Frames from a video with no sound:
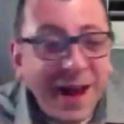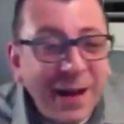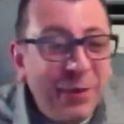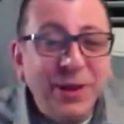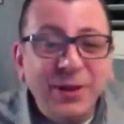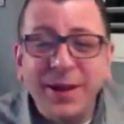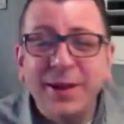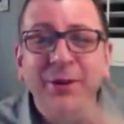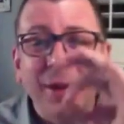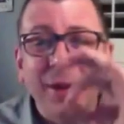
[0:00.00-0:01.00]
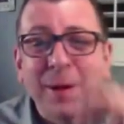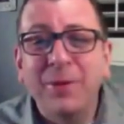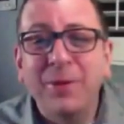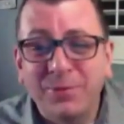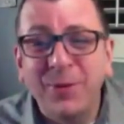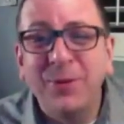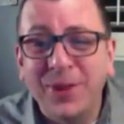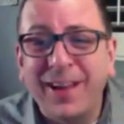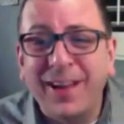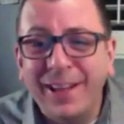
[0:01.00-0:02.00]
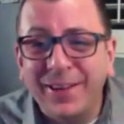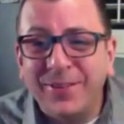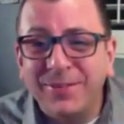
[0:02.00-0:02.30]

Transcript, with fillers: anything clinical about the food that I eat.